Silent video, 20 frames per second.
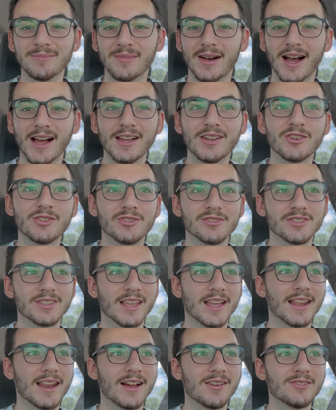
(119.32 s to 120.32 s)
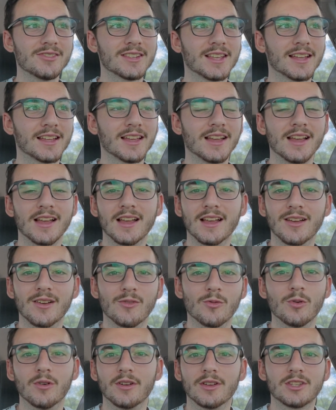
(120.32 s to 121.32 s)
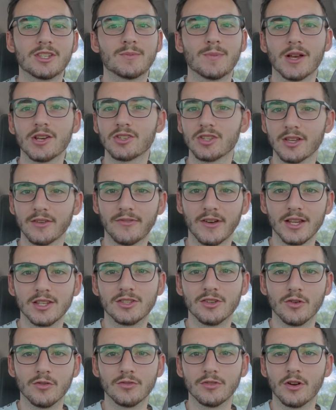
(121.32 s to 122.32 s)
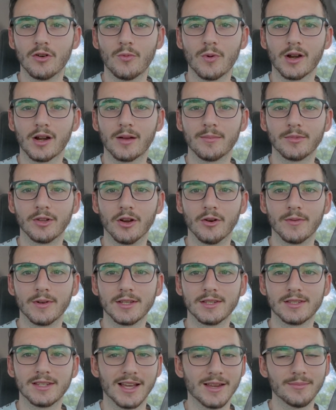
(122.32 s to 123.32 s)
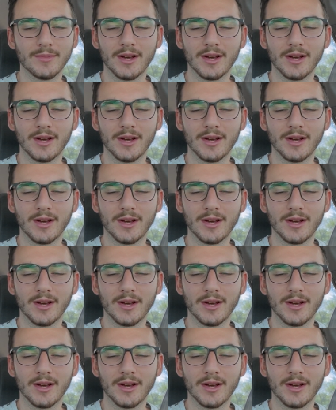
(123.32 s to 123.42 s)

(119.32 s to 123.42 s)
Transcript: miles and I was like, well, especially if I don't know where I'm going, 10